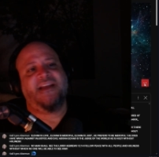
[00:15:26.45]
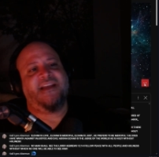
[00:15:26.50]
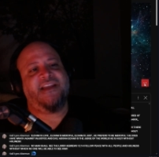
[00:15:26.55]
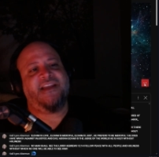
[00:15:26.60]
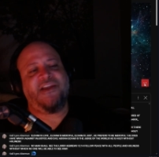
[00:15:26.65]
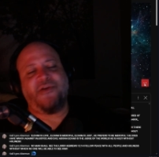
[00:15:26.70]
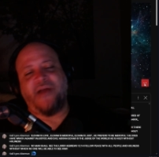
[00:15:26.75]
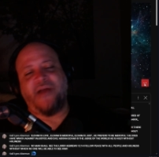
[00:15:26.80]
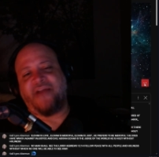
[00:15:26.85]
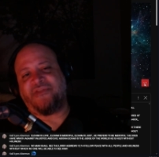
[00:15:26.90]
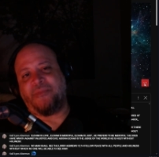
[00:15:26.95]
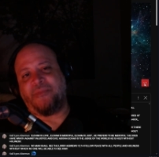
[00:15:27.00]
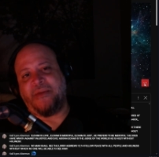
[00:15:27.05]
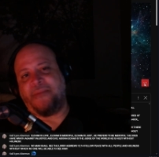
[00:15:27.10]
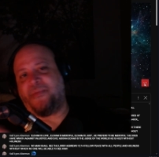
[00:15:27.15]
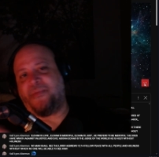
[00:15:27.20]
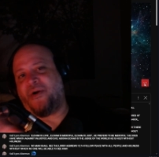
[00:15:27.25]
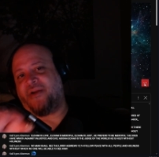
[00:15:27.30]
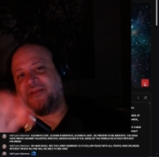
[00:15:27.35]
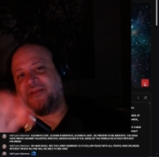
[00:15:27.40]
You don't have to be
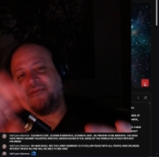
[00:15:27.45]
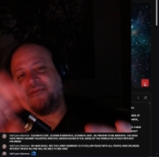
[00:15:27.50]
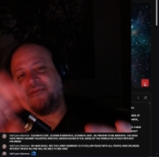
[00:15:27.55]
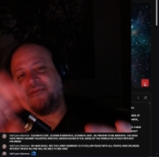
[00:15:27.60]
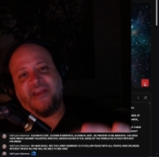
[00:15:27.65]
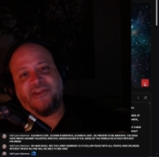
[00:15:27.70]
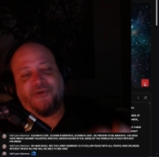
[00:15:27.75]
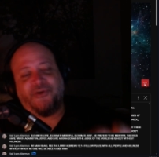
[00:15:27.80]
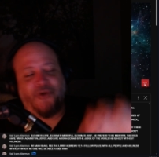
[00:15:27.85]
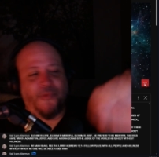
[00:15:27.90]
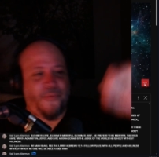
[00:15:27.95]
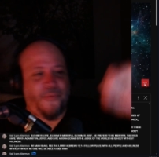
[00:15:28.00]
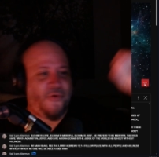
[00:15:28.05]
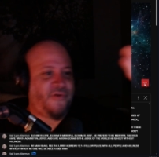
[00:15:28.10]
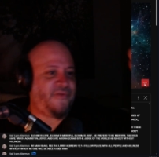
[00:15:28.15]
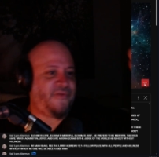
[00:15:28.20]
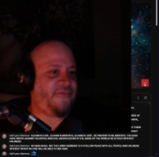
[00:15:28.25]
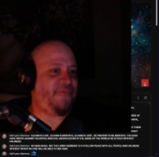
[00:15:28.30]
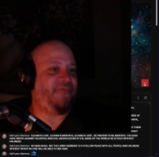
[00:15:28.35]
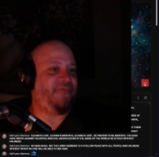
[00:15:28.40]
part of the faith group or
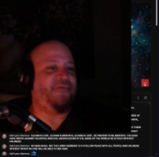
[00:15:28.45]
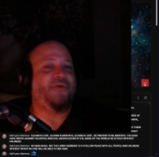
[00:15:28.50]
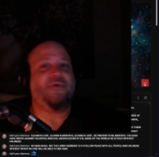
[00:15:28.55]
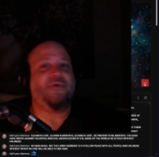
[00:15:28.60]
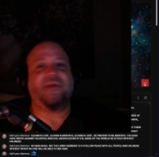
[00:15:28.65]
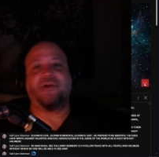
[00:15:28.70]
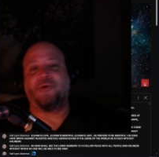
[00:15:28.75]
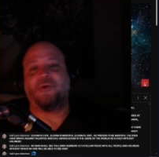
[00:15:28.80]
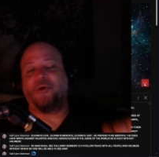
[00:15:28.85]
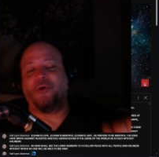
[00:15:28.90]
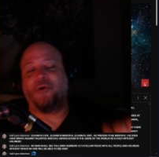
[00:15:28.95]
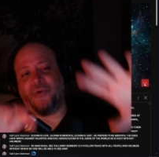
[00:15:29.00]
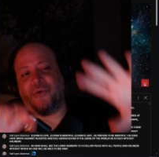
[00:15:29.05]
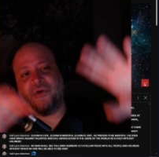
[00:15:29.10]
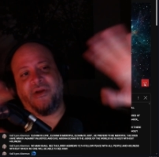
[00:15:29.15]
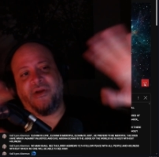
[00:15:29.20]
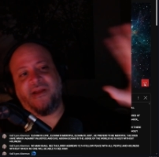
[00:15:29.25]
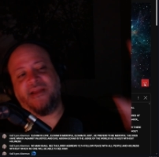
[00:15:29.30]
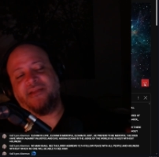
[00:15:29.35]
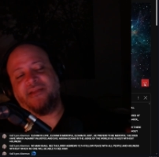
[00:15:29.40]
the foodie group
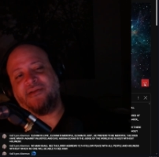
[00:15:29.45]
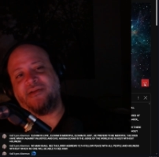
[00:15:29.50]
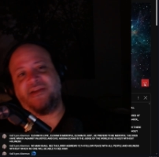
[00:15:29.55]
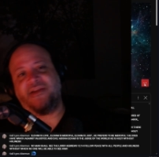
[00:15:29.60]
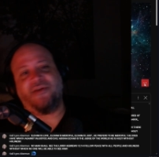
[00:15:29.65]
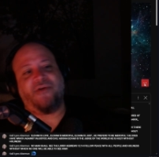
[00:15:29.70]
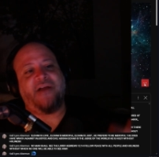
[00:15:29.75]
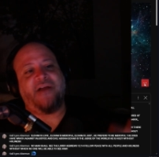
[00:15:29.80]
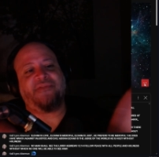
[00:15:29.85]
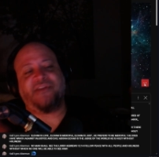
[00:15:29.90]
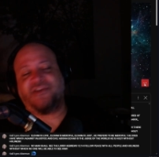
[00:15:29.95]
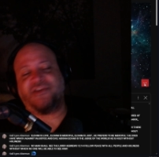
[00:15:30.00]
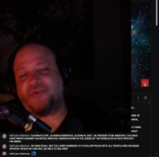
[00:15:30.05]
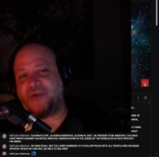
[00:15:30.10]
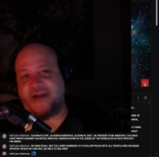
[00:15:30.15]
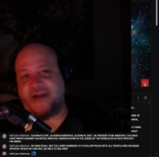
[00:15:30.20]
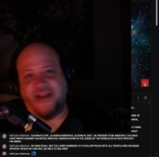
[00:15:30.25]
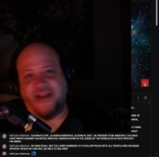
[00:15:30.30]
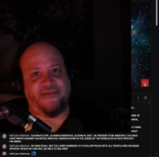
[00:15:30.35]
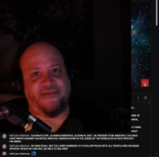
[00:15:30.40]
or either. You don't have to do
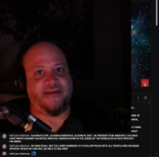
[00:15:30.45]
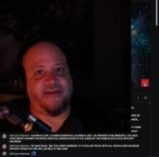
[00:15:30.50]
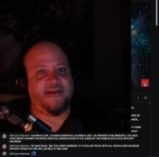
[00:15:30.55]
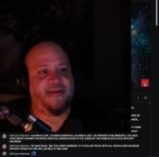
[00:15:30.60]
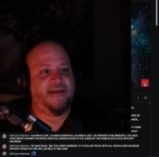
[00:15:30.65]
any of it.